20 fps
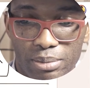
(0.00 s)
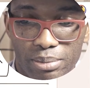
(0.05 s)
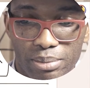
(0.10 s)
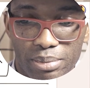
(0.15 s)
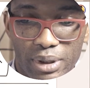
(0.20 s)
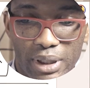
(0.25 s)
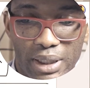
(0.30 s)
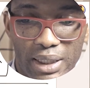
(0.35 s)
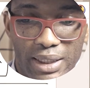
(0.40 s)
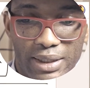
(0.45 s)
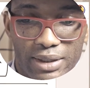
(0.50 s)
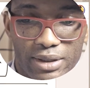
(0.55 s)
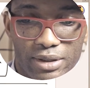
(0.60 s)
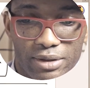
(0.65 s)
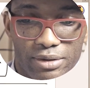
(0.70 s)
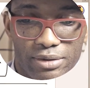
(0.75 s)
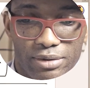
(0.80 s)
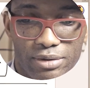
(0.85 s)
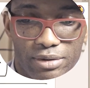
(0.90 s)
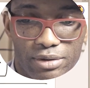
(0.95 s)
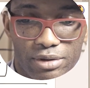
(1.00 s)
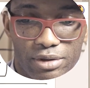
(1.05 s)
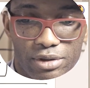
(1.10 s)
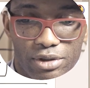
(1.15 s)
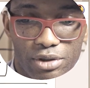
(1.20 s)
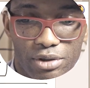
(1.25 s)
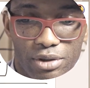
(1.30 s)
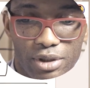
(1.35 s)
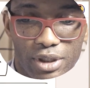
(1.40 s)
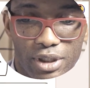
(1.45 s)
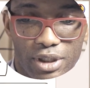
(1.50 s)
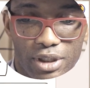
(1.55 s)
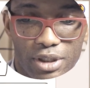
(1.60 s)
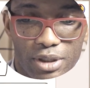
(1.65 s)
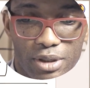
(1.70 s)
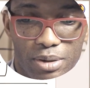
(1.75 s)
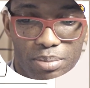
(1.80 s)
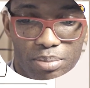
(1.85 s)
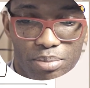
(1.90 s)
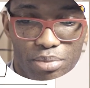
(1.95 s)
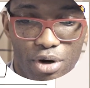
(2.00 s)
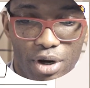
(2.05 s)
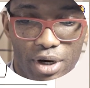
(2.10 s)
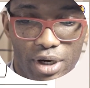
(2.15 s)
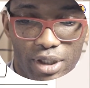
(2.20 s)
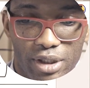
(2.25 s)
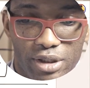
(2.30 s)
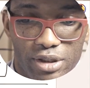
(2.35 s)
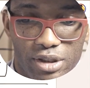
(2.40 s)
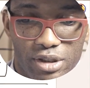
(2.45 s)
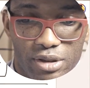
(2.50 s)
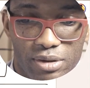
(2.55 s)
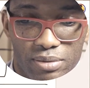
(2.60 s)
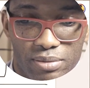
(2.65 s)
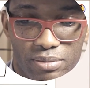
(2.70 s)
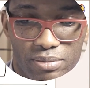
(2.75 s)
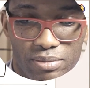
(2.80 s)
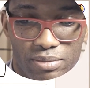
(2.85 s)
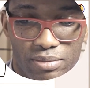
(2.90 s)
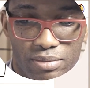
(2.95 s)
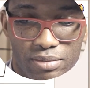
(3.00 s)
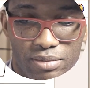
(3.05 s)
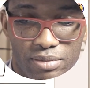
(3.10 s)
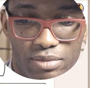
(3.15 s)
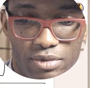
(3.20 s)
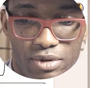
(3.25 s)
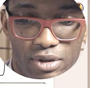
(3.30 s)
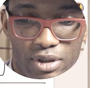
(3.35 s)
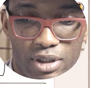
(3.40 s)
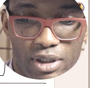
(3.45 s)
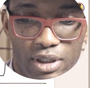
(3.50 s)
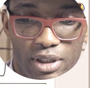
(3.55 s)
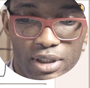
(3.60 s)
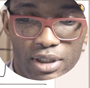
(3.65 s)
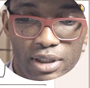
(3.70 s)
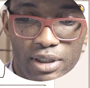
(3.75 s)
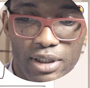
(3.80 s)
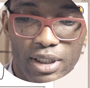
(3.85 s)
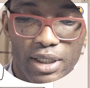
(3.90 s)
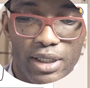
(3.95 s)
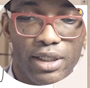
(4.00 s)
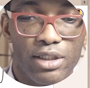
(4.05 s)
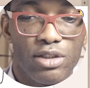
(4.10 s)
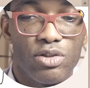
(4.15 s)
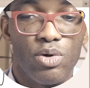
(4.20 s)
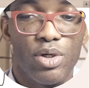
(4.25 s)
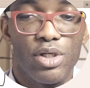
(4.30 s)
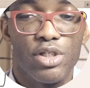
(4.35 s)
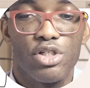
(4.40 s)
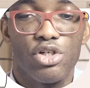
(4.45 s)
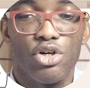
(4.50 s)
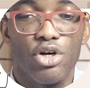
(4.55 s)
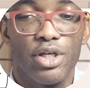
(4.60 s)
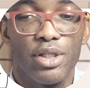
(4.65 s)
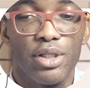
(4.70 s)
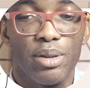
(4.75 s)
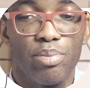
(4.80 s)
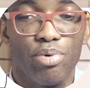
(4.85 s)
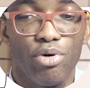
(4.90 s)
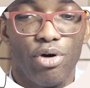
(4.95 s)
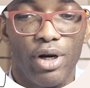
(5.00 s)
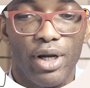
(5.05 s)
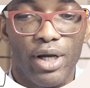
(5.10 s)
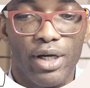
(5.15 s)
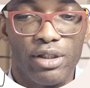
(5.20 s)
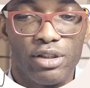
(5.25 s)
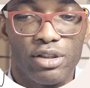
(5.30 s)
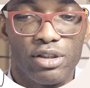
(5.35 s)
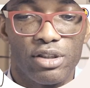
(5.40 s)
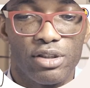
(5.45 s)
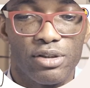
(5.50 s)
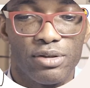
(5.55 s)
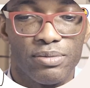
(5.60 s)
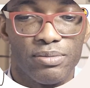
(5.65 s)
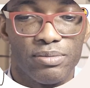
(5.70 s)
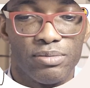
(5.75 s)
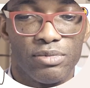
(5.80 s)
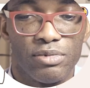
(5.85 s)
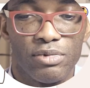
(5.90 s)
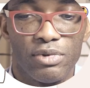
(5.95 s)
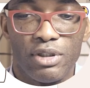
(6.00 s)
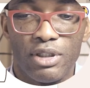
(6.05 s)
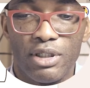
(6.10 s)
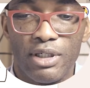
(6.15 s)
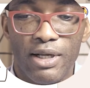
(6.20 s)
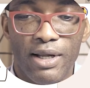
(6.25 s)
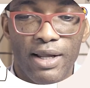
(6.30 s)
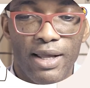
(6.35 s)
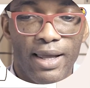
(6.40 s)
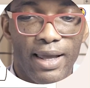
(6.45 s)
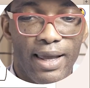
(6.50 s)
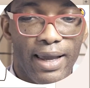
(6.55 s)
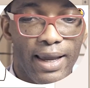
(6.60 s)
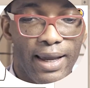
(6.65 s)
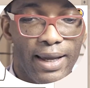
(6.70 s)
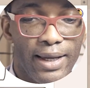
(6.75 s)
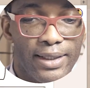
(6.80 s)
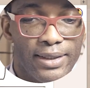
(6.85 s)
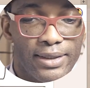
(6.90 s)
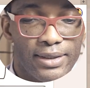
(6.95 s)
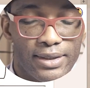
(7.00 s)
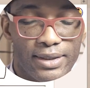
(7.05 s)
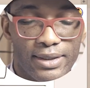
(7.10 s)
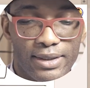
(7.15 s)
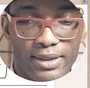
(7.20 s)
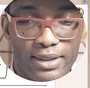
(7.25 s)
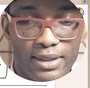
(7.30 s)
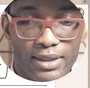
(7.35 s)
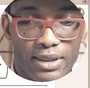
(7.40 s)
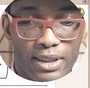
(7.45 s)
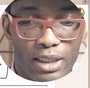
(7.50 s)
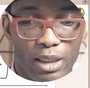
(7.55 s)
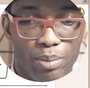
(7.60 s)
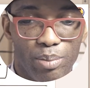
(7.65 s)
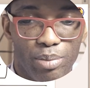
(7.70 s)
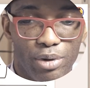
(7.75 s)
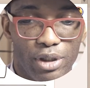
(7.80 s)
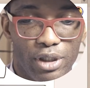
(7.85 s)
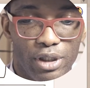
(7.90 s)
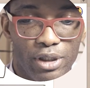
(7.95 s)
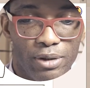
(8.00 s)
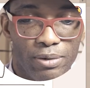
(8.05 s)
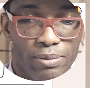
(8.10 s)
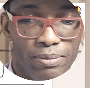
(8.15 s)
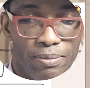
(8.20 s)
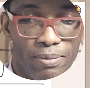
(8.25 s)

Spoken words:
be led to this product. They get to enjoy the product, and this company,